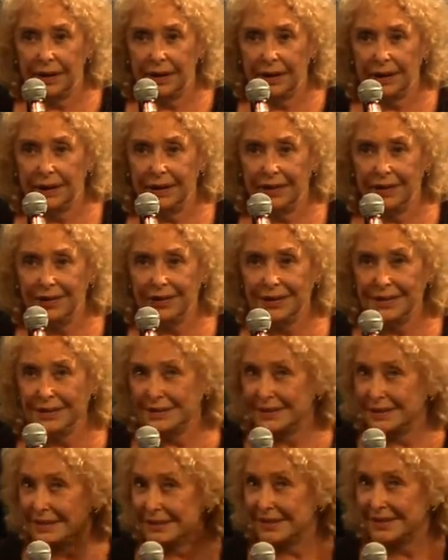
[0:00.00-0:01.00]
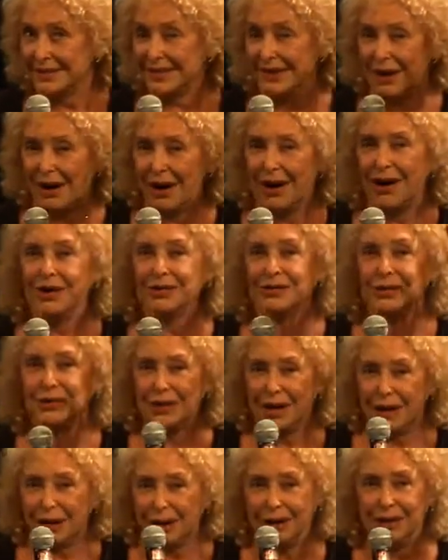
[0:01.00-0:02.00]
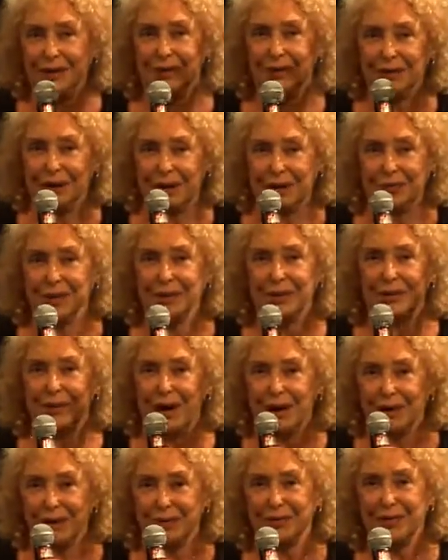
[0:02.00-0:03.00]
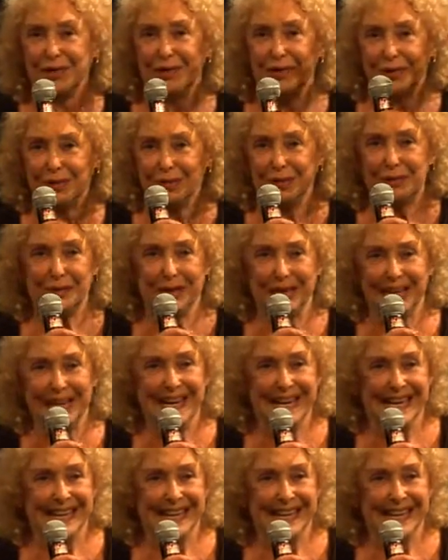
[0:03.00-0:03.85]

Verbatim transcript: You know, it's, oh, it's okay. All right, when you're out of there, call me.